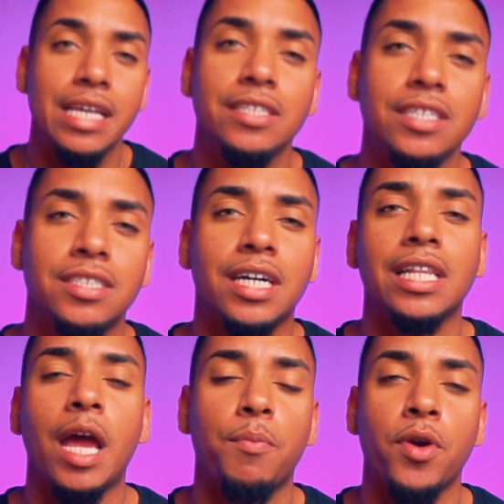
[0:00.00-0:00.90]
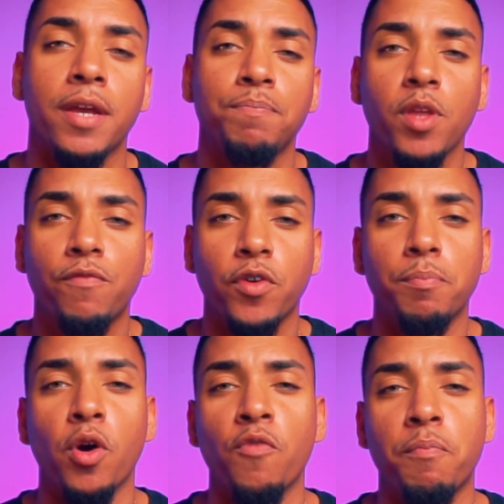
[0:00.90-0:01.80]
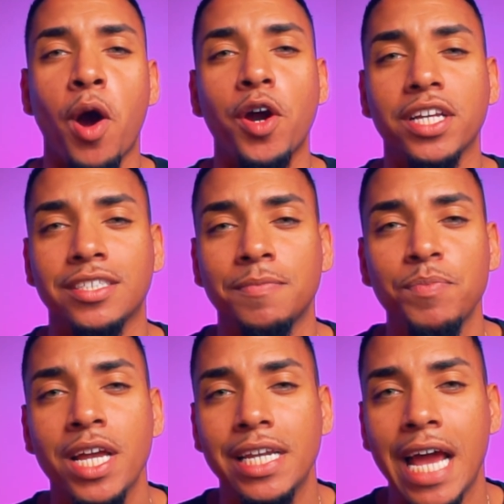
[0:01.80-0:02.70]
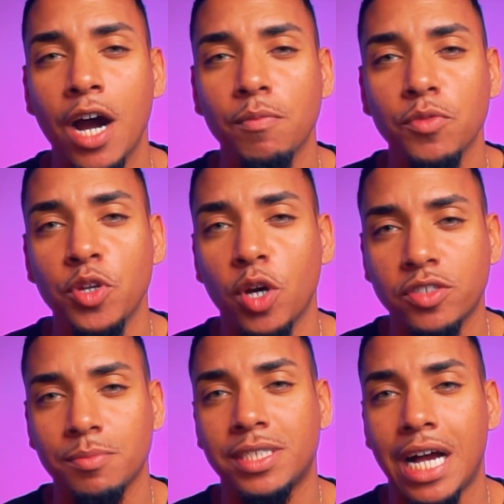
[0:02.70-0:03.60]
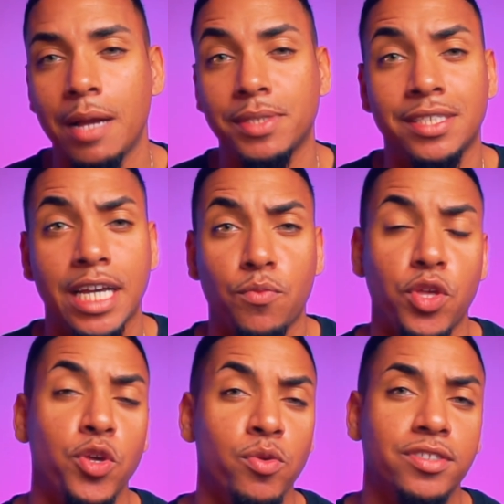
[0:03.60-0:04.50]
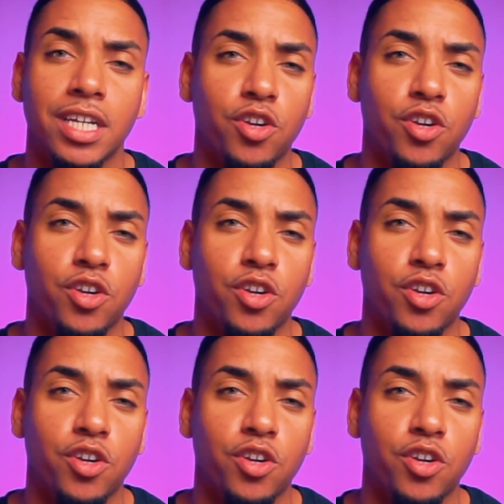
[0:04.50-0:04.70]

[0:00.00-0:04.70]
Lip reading: easy to collaborate for both parties. Now, you know, sometimes the tech we use can